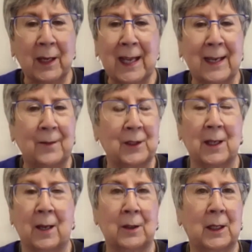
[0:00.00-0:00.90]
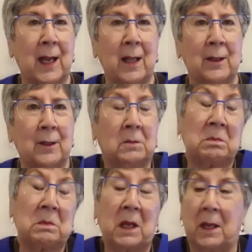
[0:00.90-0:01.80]
again, if it's not on the calendar,
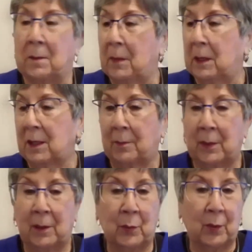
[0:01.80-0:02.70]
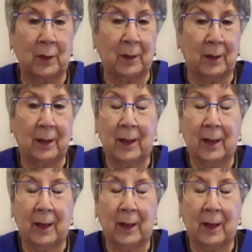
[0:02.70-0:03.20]
it must not be important.